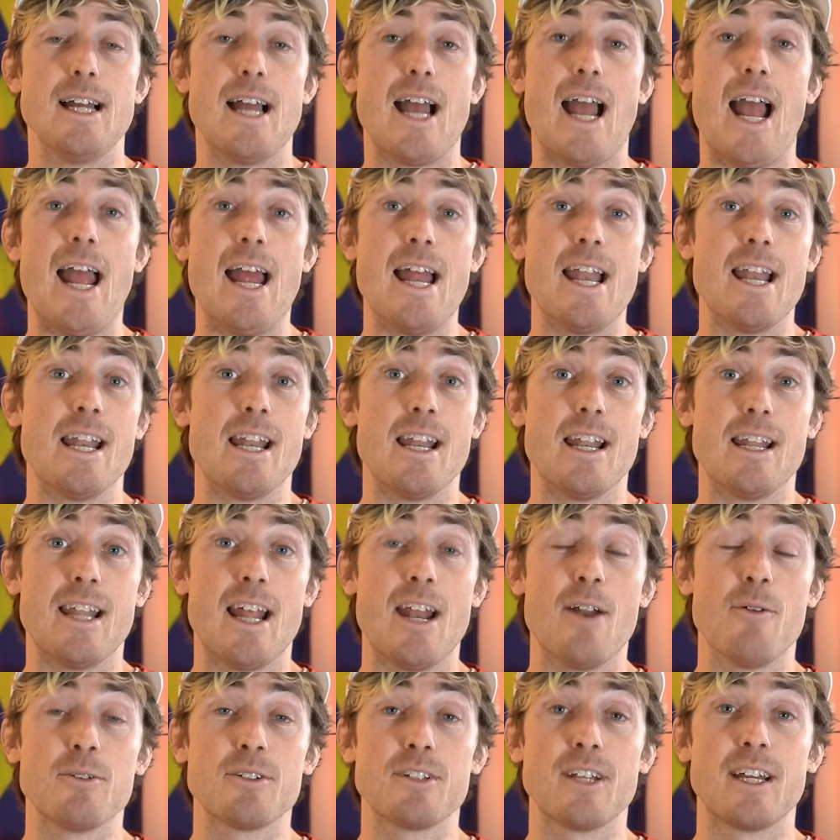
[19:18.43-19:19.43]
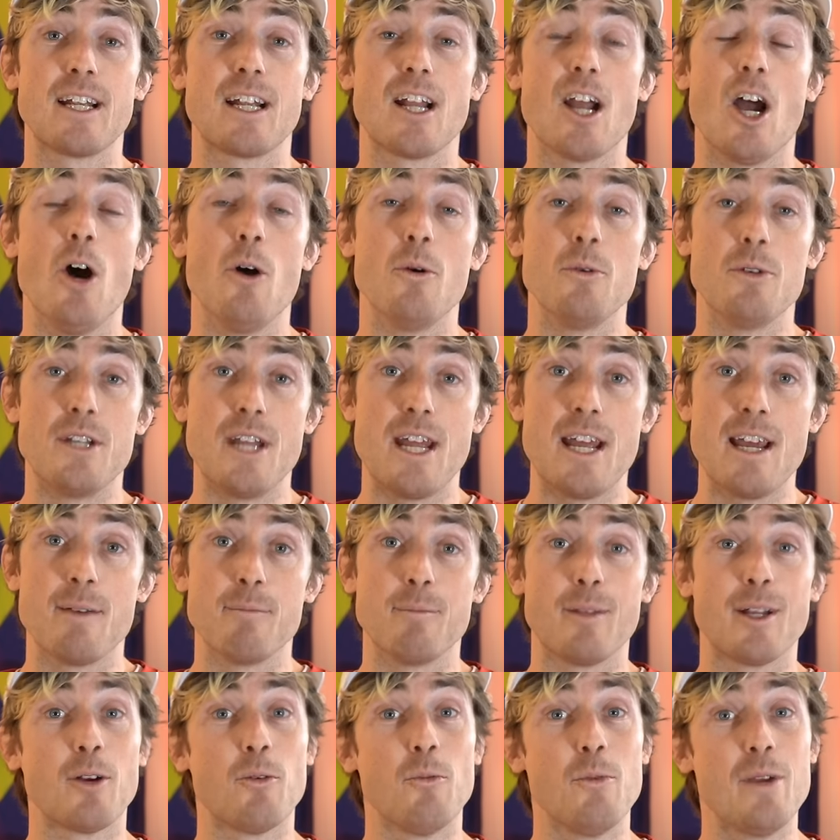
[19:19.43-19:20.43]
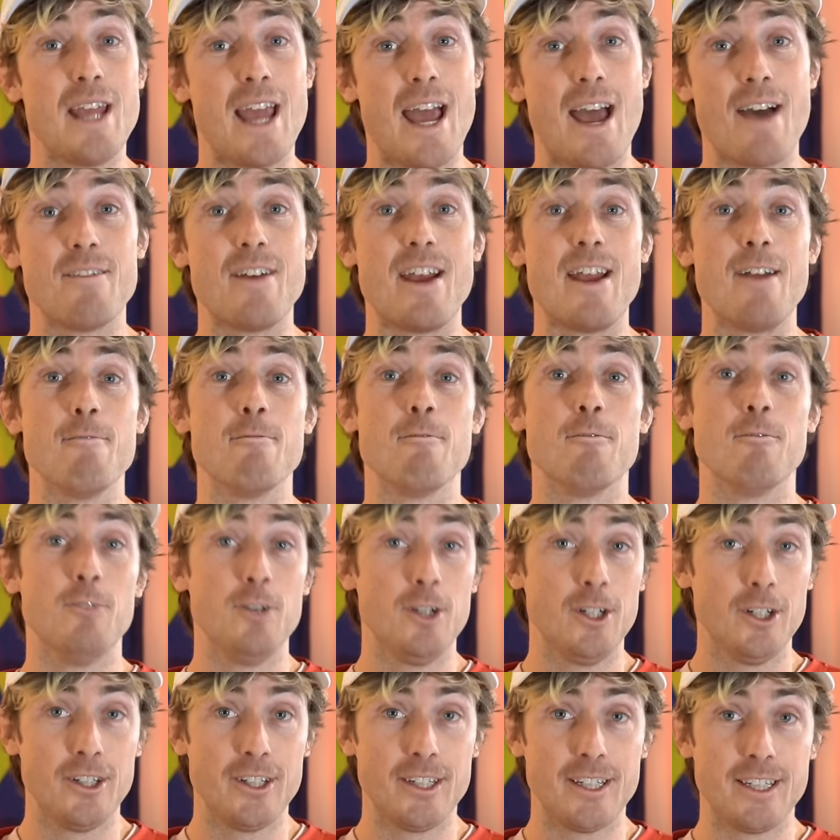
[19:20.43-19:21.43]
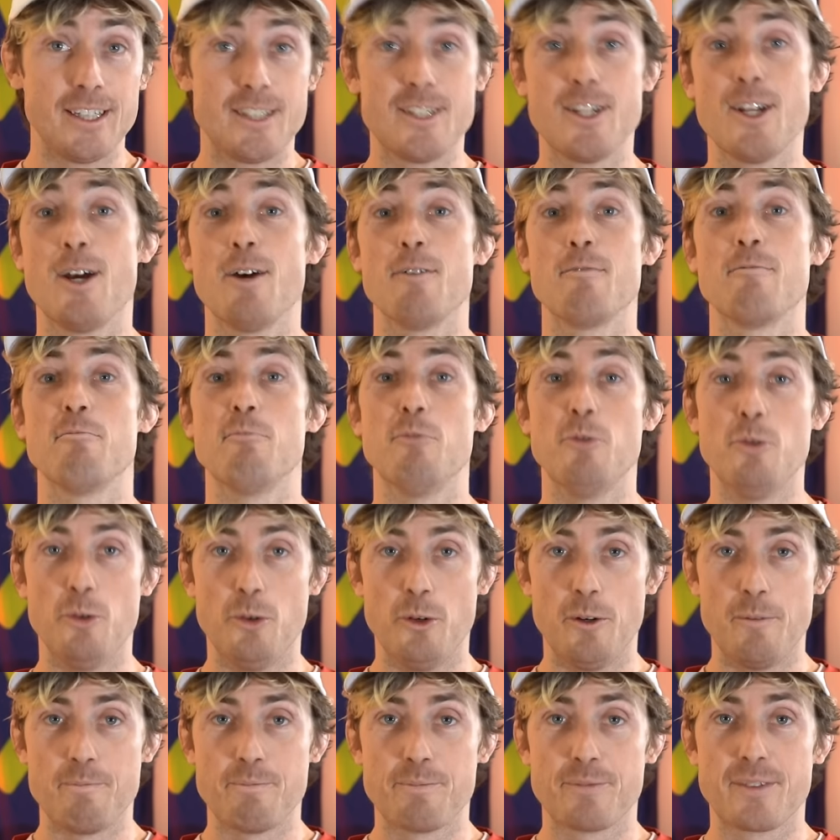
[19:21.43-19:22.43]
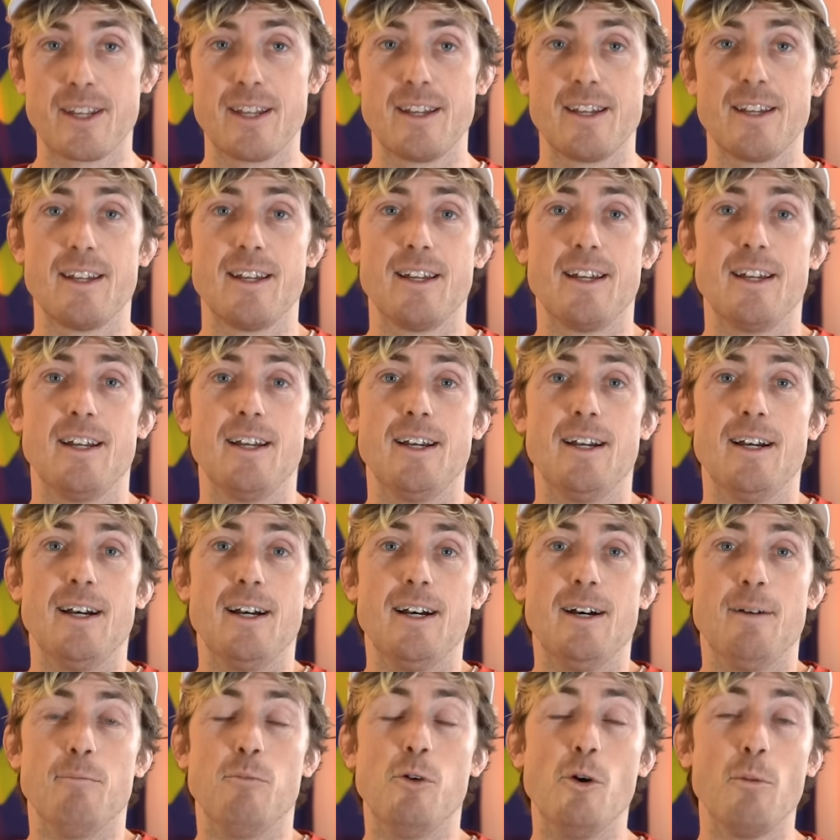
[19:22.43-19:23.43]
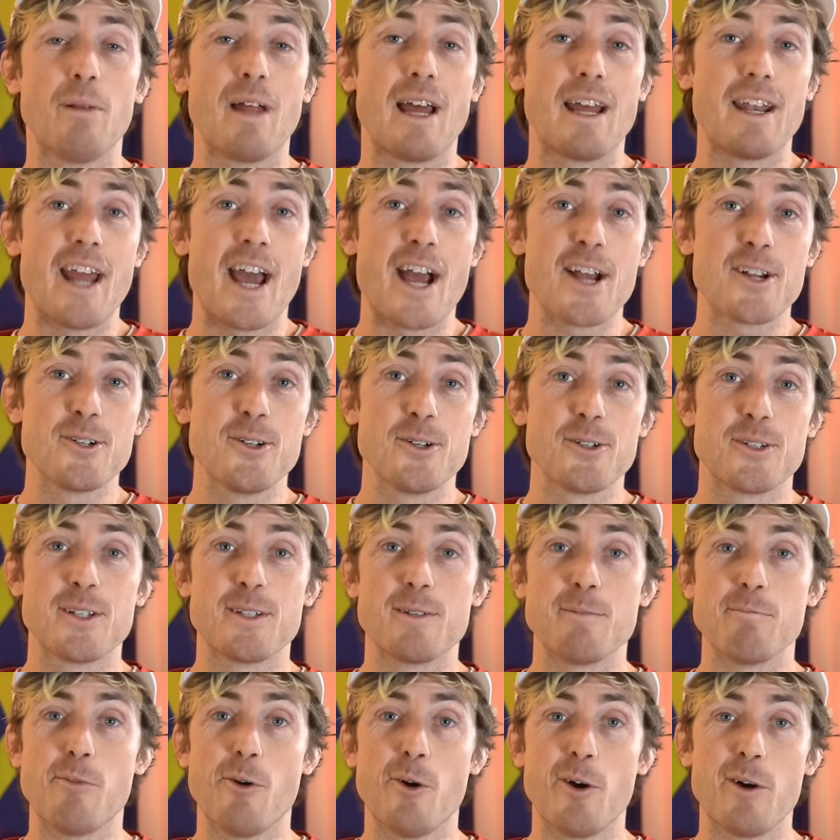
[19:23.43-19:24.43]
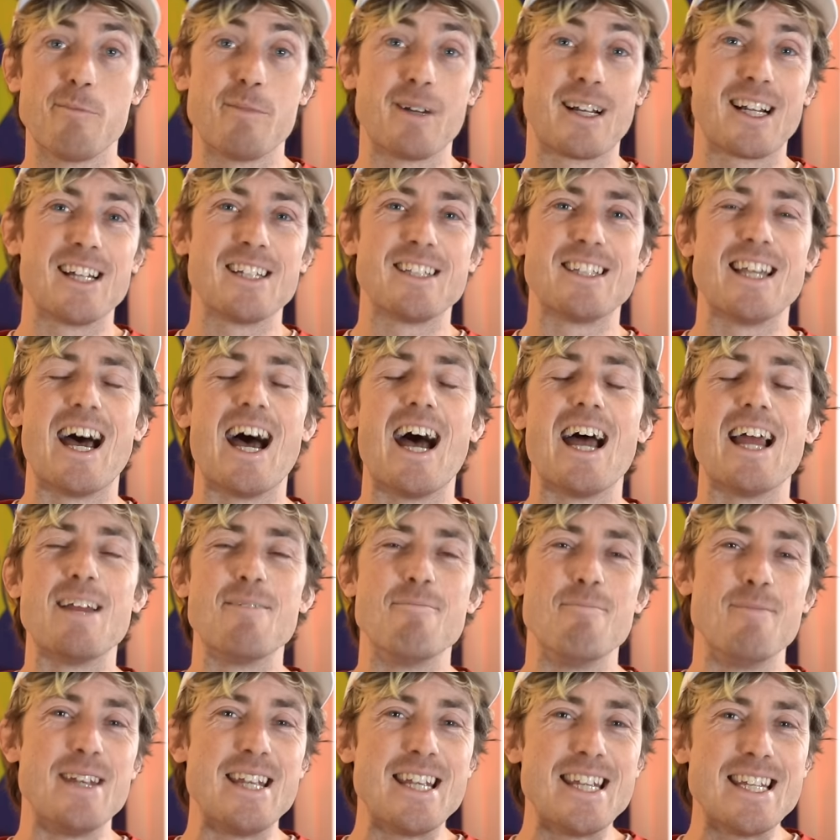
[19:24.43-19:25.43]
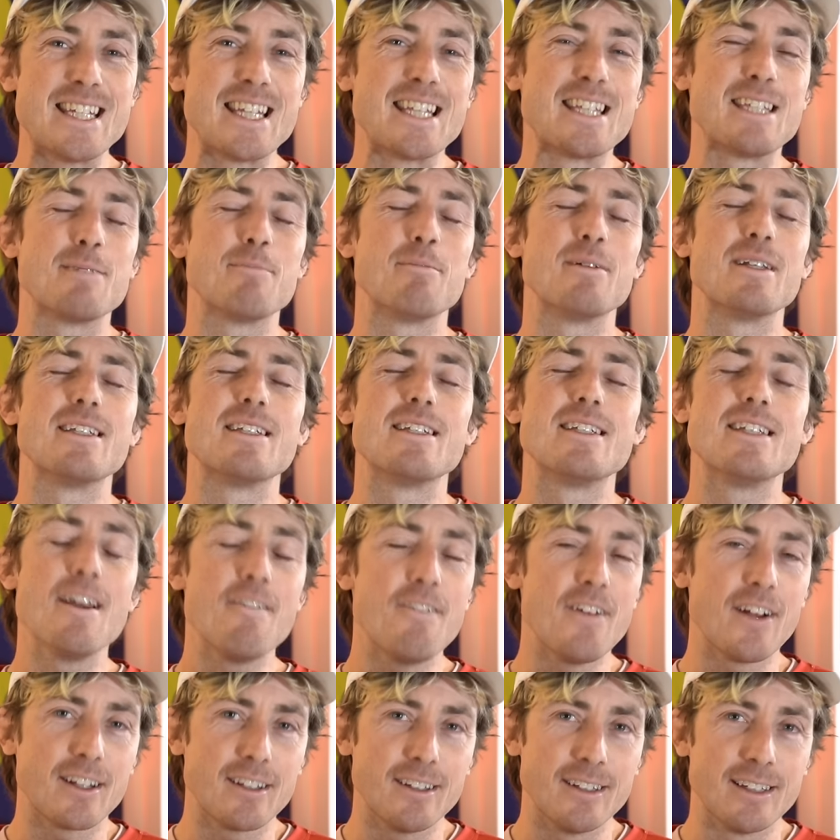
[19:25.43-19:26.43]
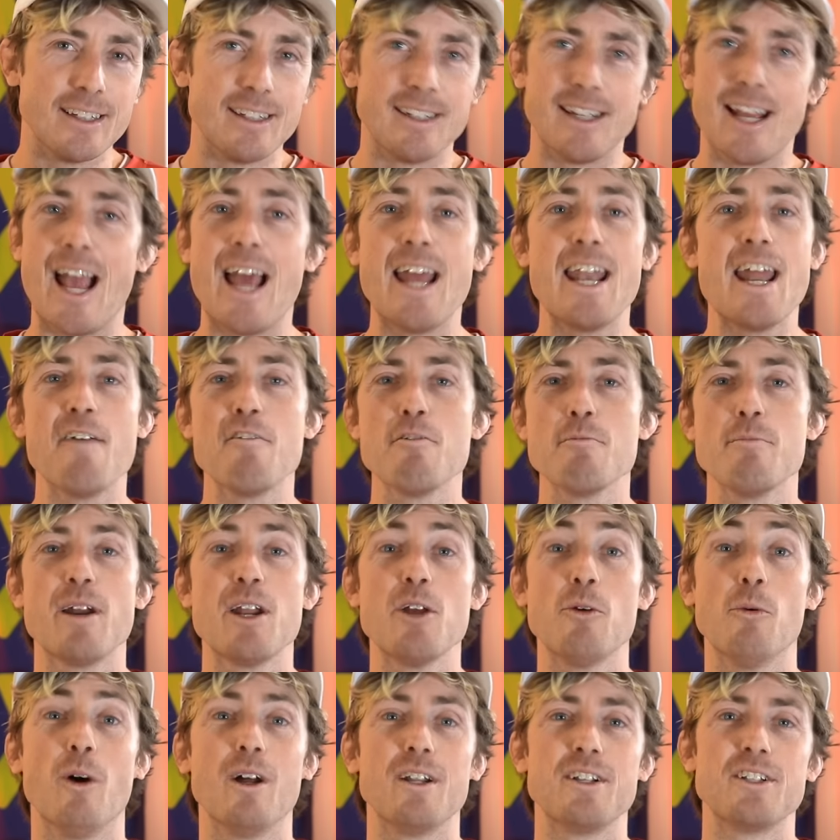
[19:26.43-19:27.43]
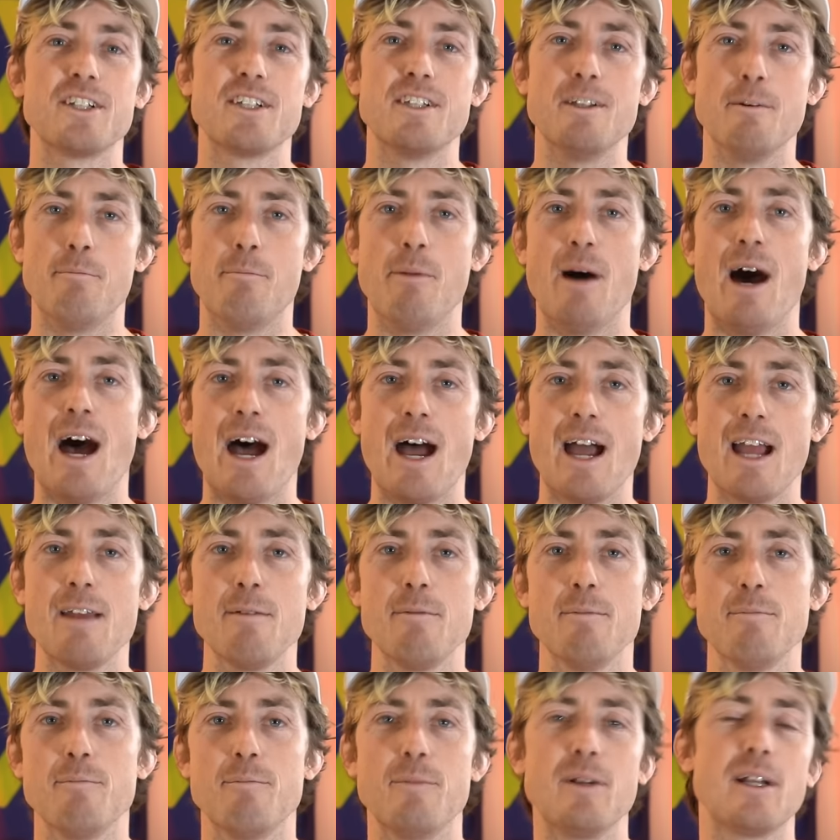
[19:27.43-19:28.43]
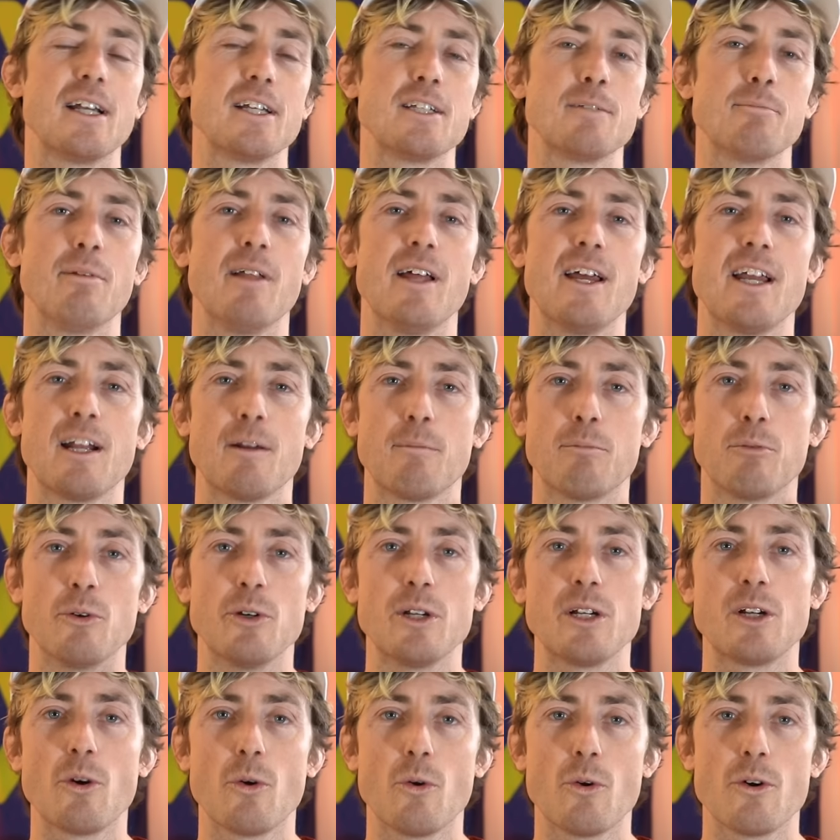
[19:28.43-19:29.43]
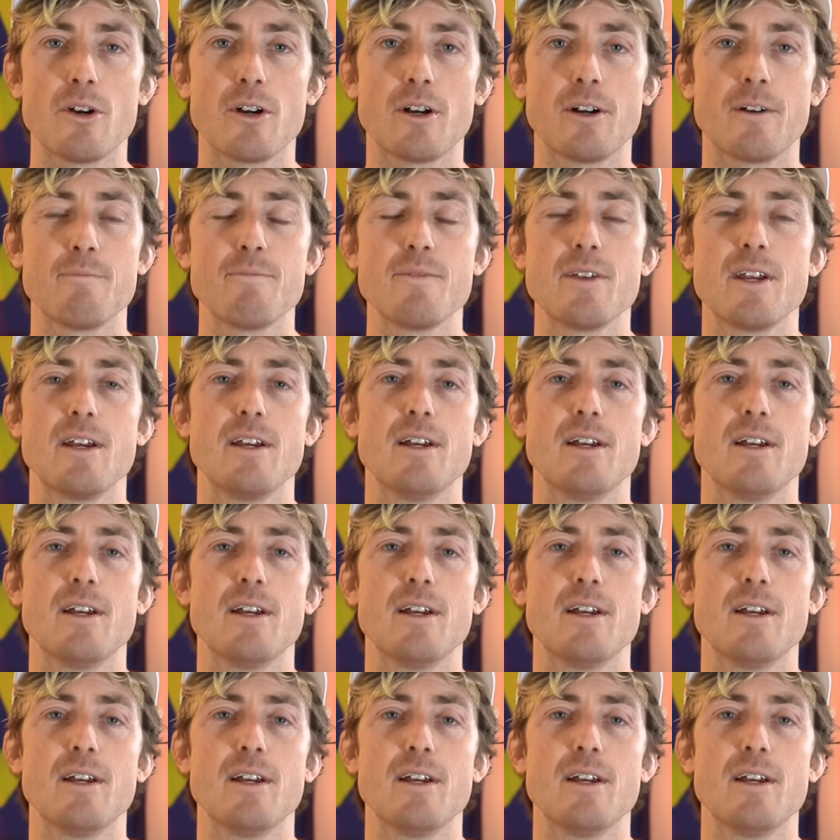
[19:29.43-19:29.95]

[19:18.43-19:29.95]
and then it was like, oh damn, like we have a really tough pool. Pool play at Nationals is important because me specifically, and everybody wants the bye because playing a pre-quarter